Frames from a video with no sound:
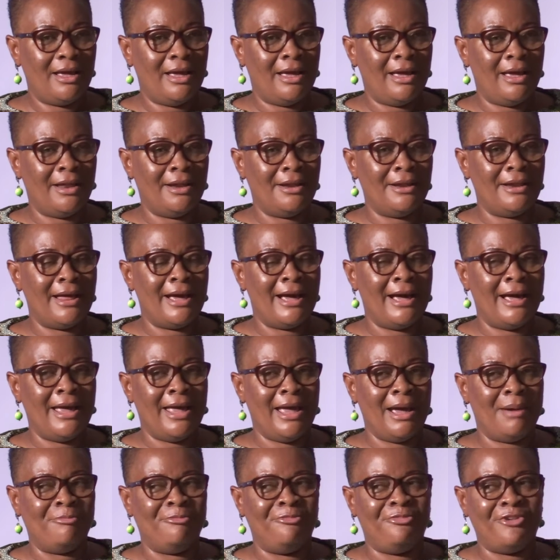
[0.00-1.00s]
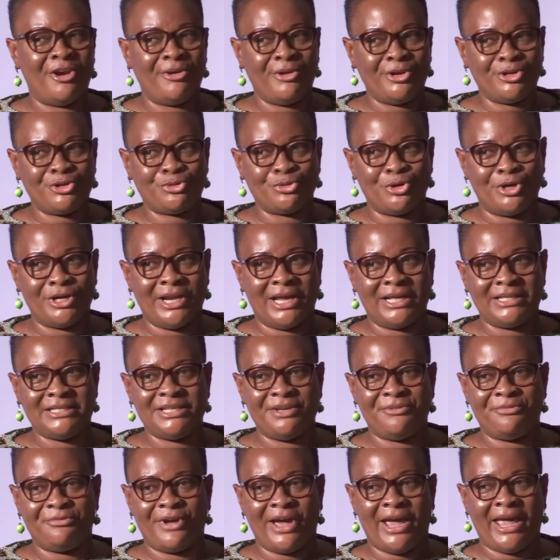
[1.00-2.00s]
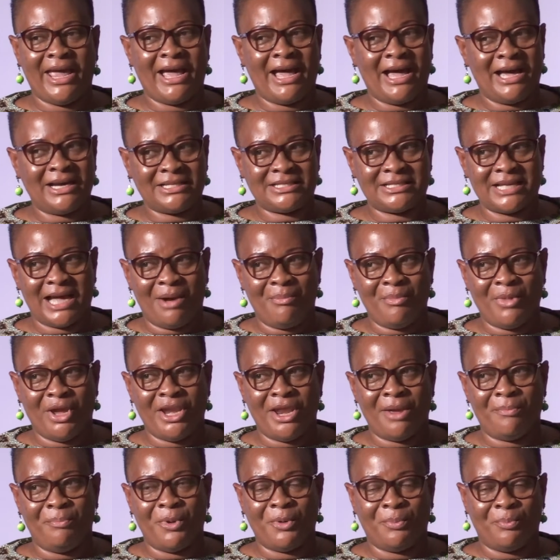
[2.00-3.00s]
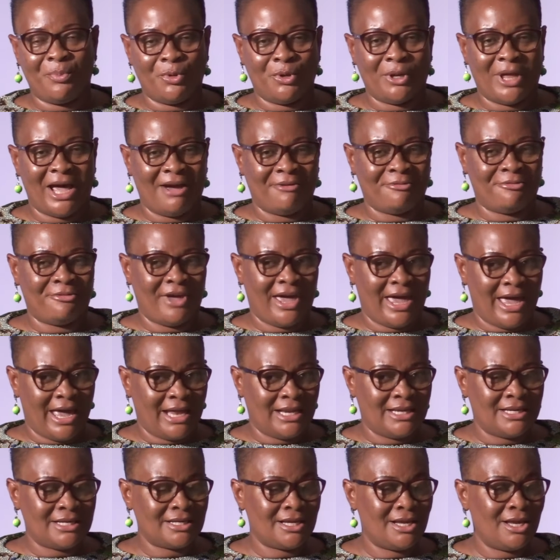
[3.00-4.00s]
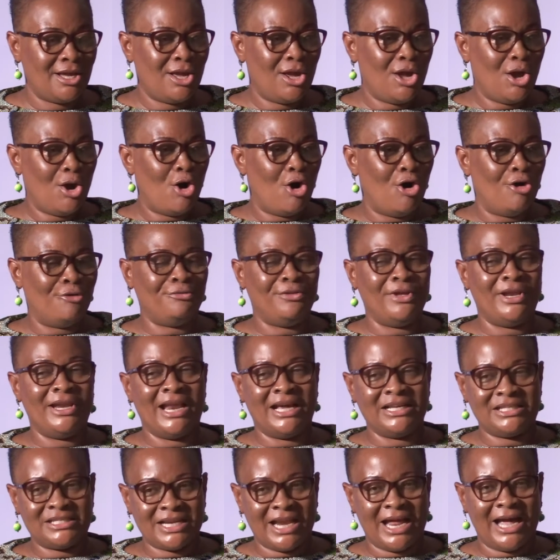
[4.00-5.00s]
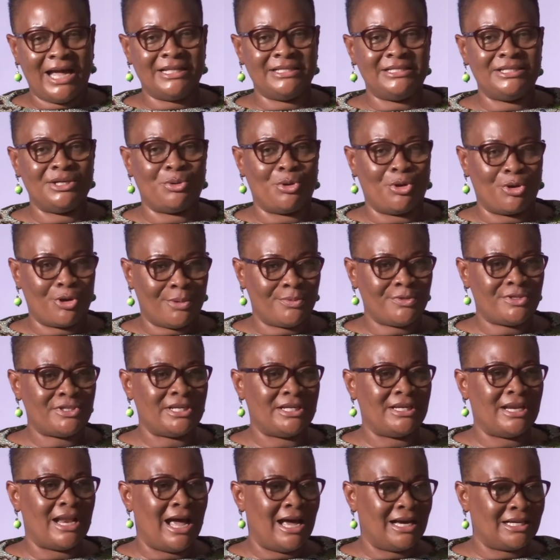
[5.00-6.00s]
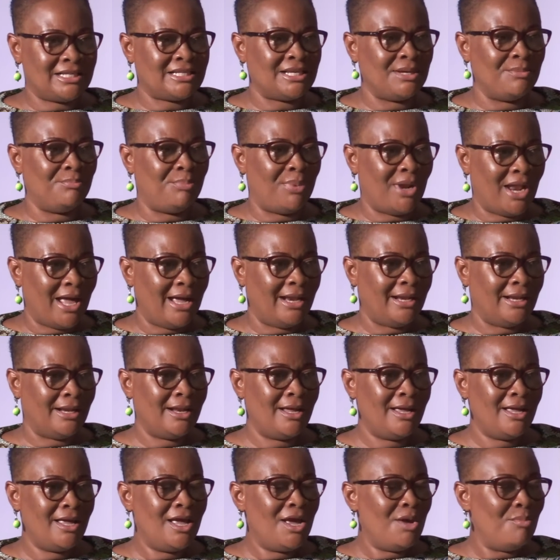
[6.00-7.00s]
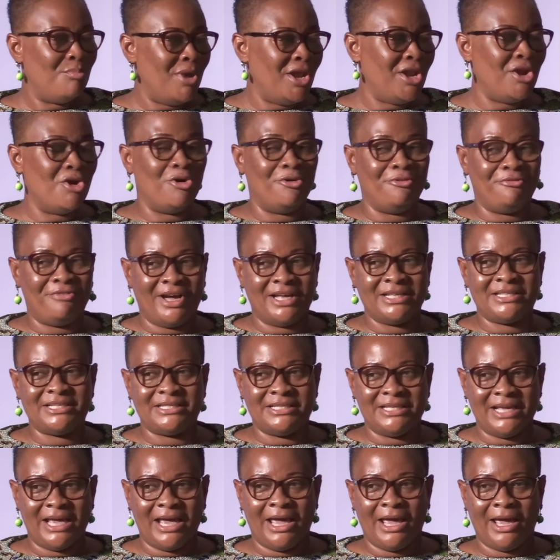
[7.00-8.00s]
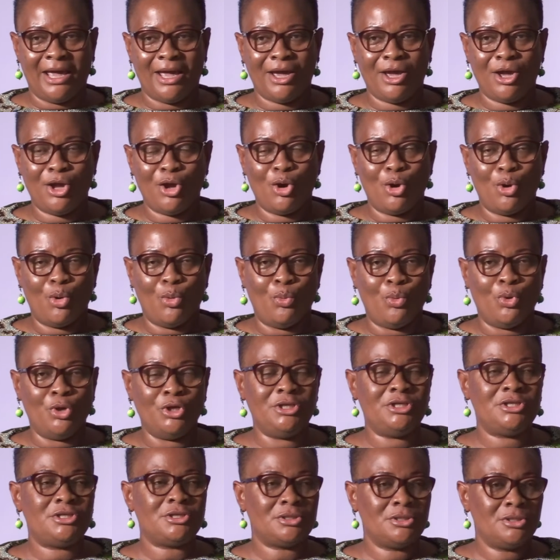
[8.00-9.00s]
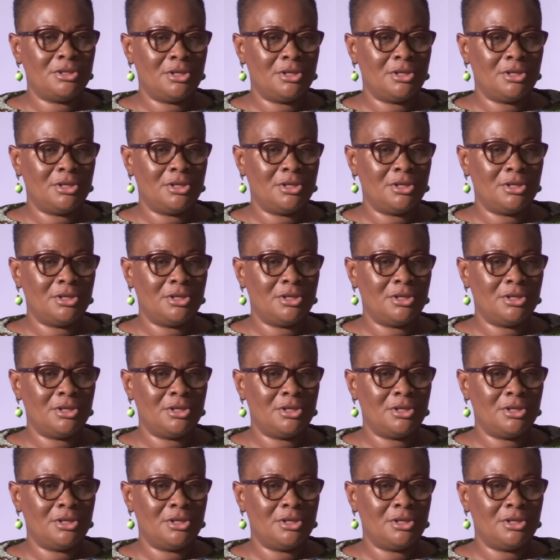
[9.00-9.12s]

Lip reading: And I am very sure that if I ask how many people have heard of the National Anti-Corruption Action Plan, many of us here would